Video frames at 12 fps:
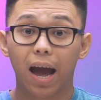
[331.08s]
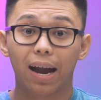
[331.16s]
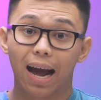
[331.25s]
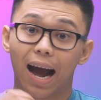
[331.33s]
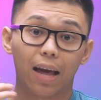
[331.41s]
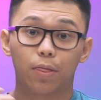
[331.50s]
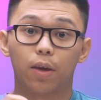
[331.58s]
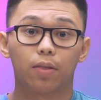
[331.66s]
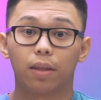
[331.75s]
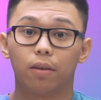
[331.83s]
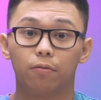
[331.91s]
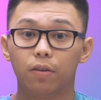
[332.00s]
of that, I
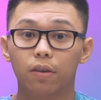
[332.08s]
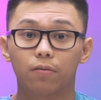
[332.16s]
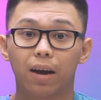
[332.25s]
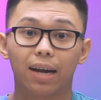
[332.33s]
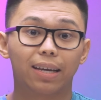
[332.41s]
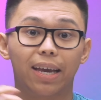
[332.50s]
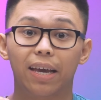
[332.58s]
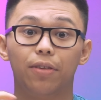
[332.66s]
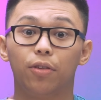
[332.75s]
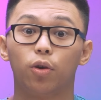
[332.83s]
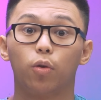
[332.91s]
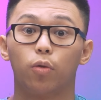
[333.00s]
think that the Fifine
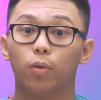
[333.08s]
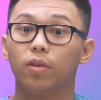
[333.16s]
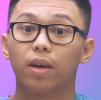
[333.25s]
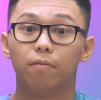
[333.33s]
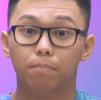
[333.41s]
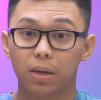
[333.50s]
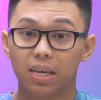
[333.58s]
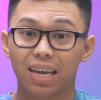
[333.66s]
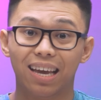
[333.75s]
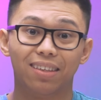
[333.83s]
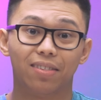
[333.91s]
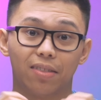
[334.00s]

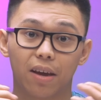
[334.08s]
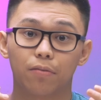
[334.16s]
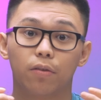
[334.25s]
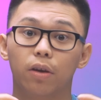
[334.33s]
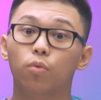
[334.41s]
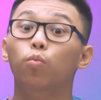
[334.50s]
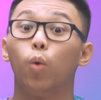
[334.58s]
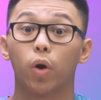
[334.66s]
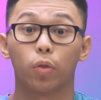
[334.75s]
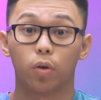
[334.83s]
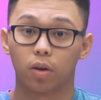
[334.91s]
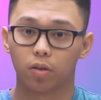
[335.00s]
K037B is definitely
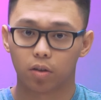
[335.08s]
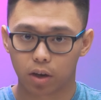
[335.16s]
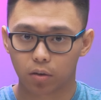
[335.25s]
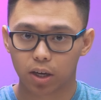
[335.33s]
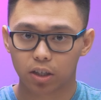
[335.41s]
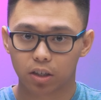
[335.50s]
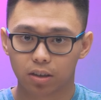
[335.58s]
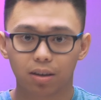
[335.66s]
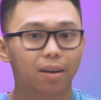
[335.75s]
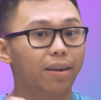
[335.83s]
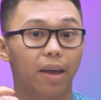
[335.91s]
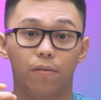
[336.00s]
worth your consideration
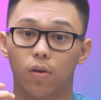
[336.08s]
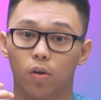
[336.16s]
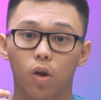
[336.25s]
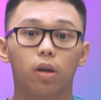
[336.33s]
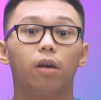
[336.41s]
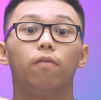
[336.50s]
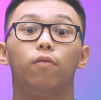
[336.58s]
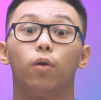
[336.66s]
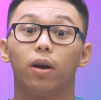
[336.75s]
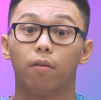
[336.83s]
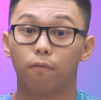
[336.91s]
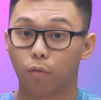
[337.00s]
if you're looking
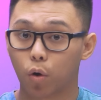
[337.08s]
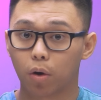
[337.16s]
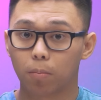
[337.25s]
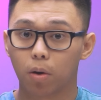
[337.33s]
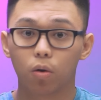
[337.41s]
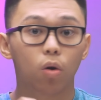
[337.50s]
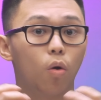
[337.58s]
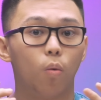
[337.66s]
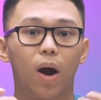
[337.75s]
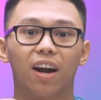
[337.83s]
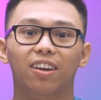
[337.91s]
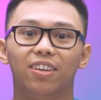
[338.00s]
for an affordable
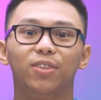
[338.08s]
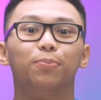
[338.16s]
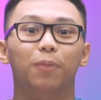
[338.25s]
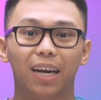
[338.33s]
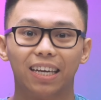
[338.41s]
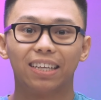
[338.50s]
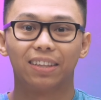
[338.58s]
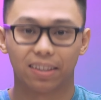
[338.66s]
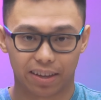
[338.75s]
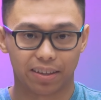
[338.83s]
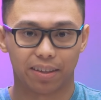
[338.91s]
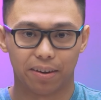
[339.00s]
wireless mic
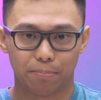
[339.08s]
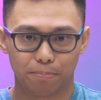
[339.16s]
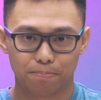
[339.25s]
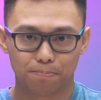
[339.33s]
system.